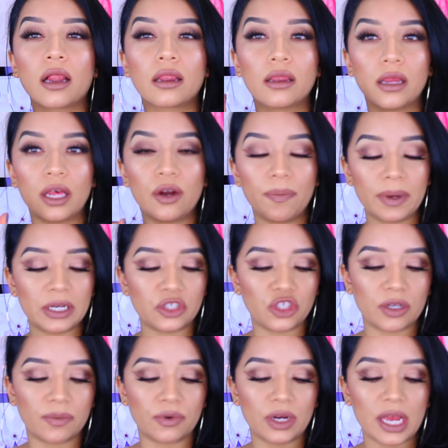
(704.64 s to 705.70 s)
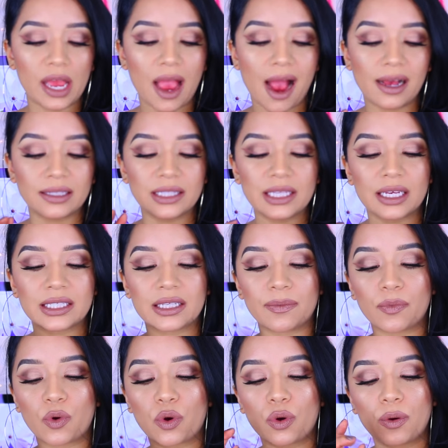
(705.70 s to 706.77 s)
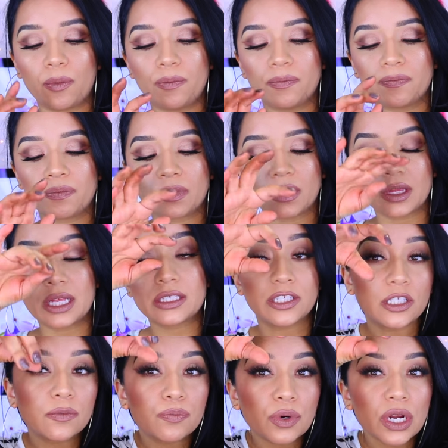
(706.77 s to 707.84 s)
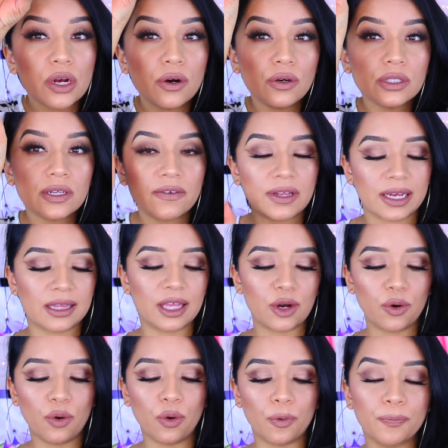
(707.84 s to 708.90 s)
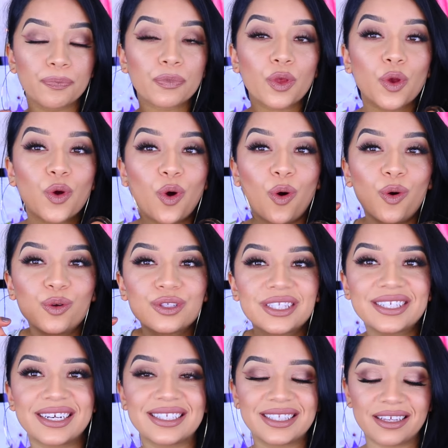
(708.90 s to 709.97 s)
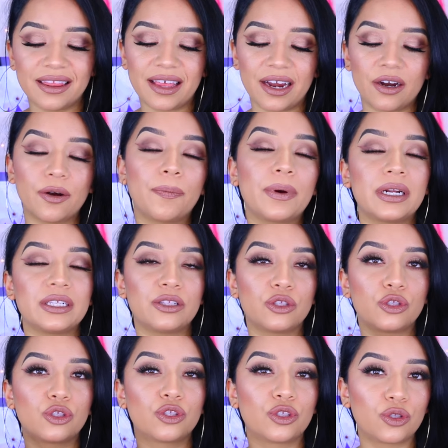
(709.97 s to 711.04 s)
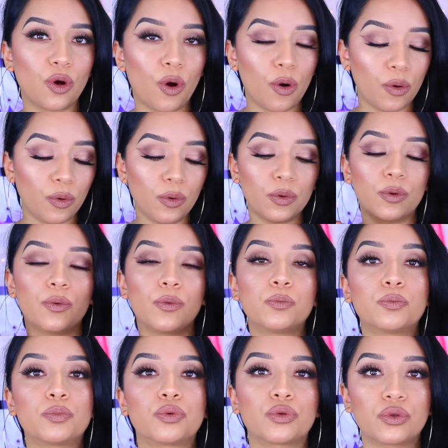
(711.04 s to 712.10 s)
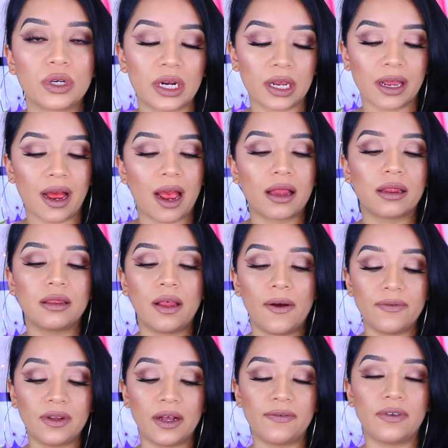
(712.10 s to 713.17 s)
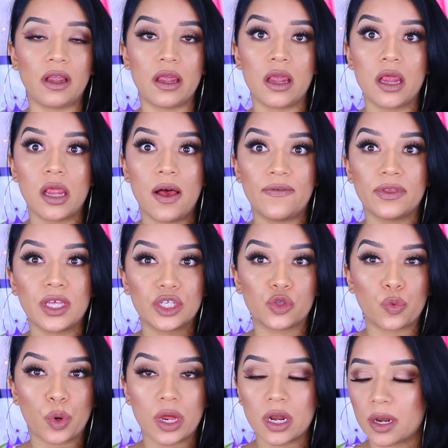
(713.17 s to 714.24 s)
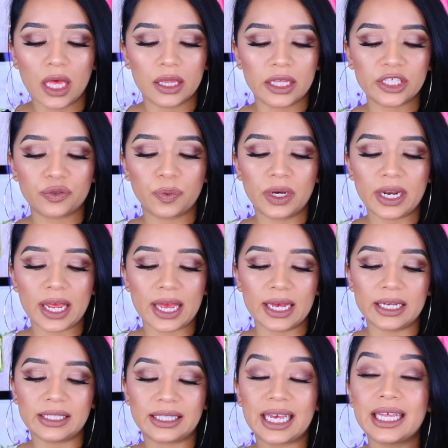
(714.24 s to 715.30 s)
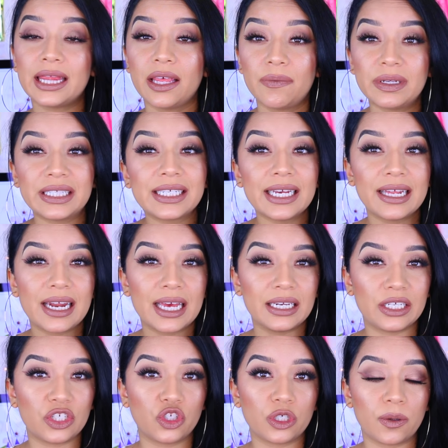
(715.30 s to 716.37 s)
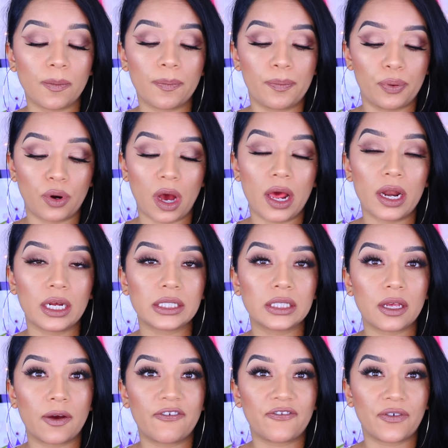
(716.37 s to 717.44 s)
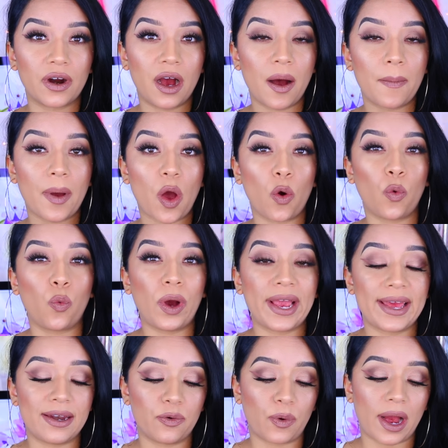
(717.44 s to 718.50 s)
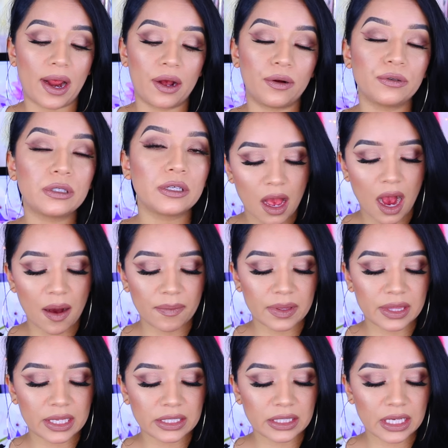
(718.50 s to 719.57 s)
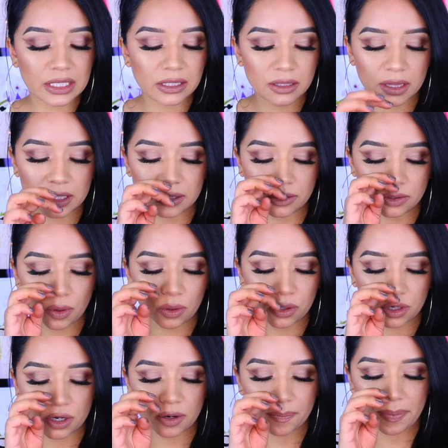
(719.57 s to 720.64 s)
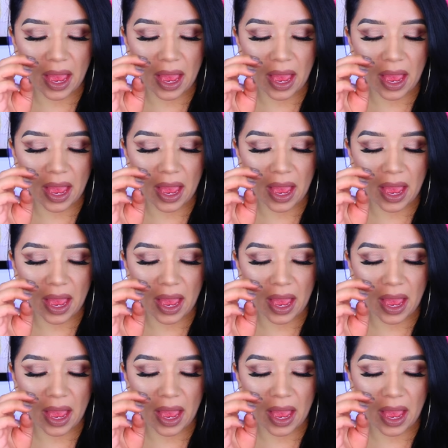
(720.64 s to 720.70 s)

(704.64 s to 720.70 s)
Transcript: a little bit shimmery. It has like some sprinkles or like little gold dust in there, but it's so pretty. I love, love, love this one. This one is a limited edition product from Wet n Wild. Um, this is the Solar